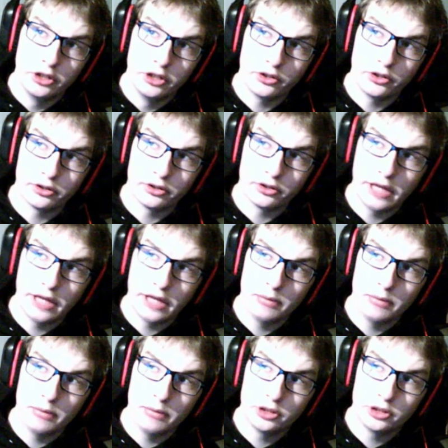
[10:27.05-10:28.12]
games that
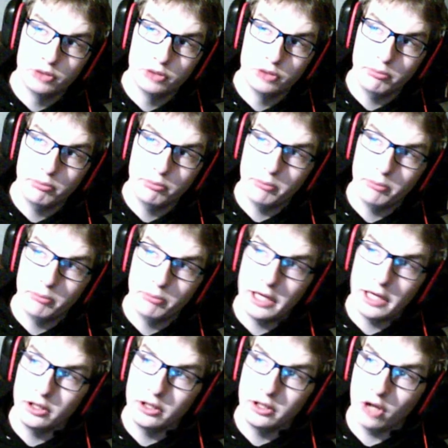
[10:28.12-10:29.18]
you made.
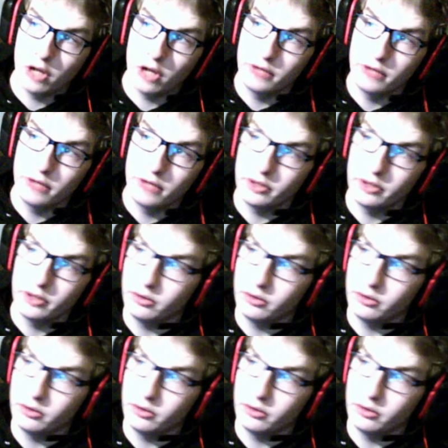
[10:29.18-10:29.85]
It